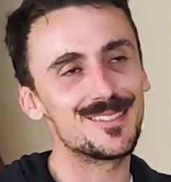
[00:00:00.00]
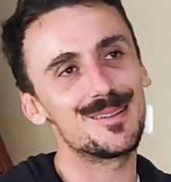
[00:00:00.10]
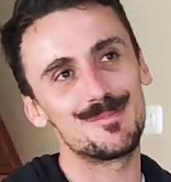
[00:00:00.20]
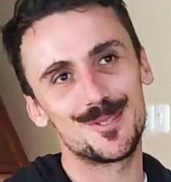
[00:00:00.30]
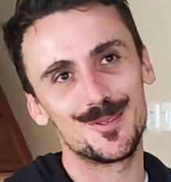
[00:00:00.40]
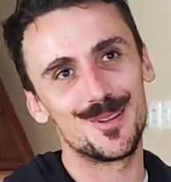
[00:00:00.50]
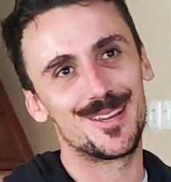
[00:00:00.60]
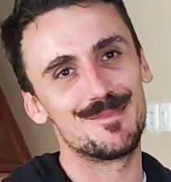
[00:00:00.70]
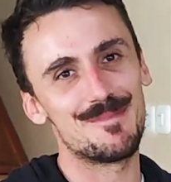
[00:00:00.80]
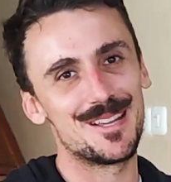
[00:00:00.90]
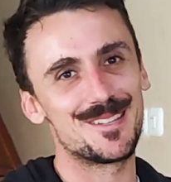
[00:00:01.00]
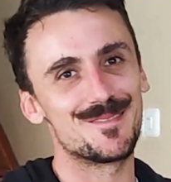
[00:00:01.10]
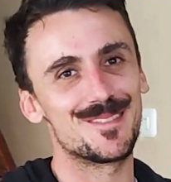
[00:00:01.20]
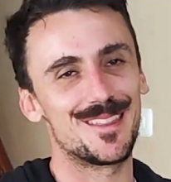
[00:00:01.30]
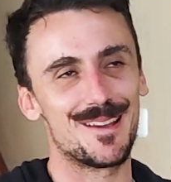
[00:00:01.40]
I'm sure you can imagine
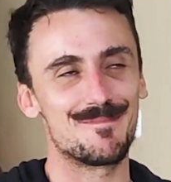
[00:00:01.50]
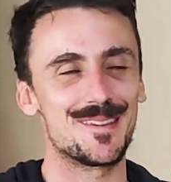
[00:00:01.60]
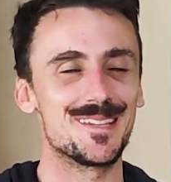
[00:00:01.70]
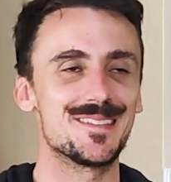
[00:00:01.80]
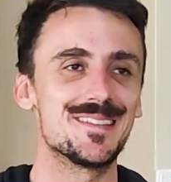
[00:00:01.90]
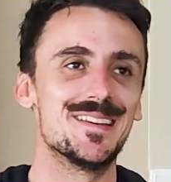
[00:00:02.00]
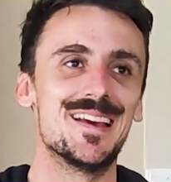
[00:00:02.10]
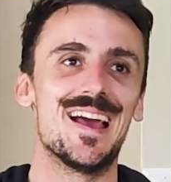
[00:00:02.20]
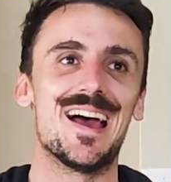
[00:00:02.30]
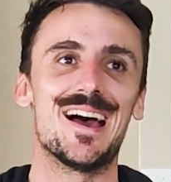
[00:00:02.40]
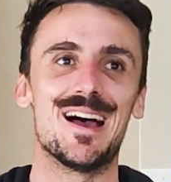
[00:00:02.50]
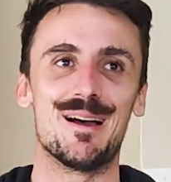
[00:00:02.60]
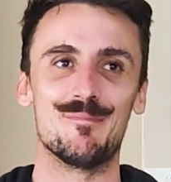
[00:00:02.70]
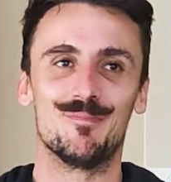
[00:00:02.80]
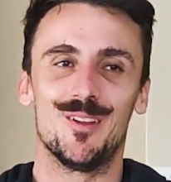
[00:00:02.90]
what that means.
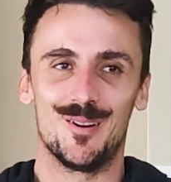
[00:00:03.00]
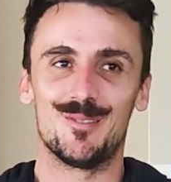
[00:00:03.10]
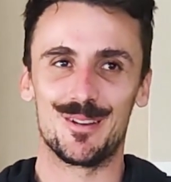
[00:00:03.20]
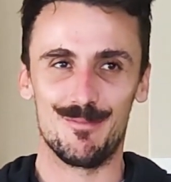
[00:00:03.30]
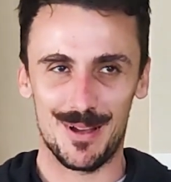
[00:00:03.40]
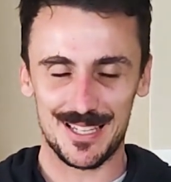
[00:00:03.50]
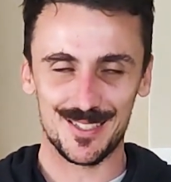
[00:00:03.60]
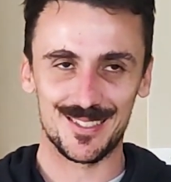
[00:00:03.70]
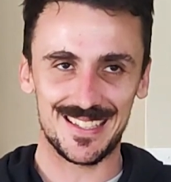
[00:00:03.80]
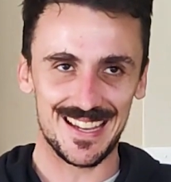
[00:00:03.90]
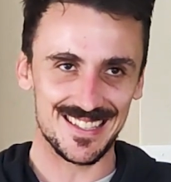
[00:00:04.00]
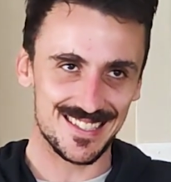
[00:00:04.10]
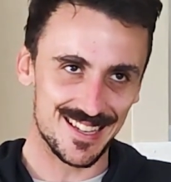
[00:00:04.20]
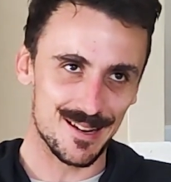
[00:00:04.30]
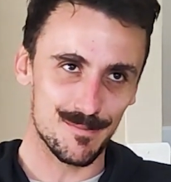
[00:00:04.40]
When your muscles tense
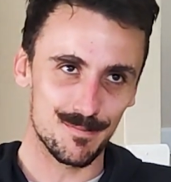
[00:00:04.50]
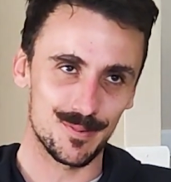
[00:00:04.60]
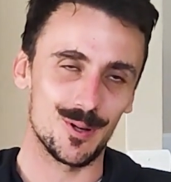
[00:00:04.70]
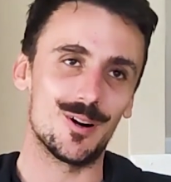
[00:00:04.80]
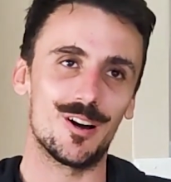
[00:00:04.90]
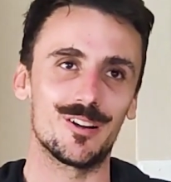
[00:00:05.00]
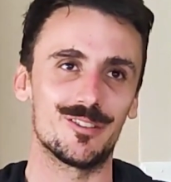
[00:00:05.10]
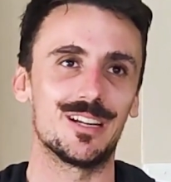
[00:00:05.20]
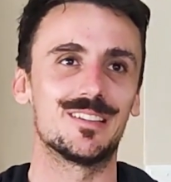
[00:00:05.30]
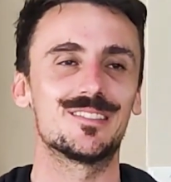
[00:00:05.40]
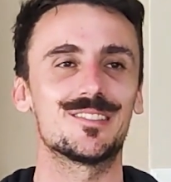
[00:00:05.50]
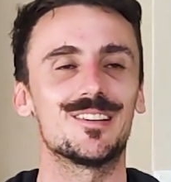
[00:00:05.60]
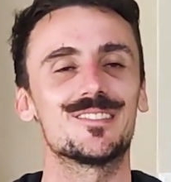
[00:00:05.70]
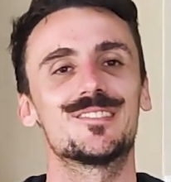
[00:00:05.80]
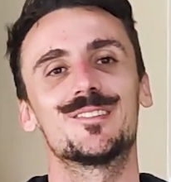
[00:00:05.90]
up, your heart rate
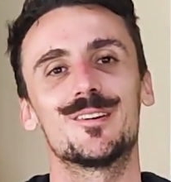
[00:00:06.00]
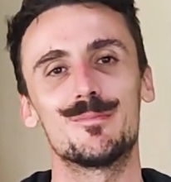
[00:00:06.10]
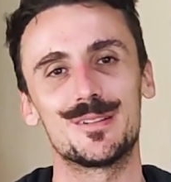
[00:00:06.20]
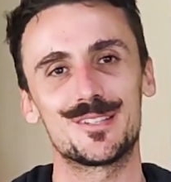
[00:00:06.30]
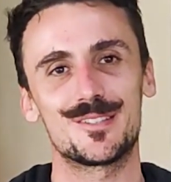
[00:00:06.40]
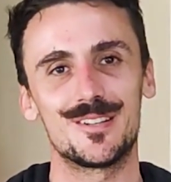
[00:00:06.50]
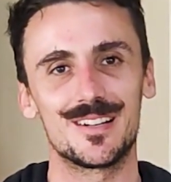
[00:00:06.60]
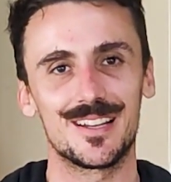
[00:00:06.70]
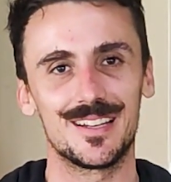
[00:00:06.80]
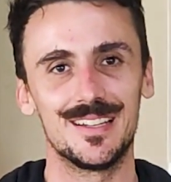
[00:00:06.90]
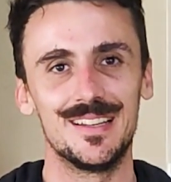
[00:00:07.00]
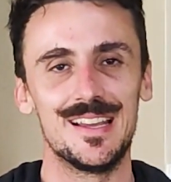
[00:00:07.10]
starts to go a bit stronger.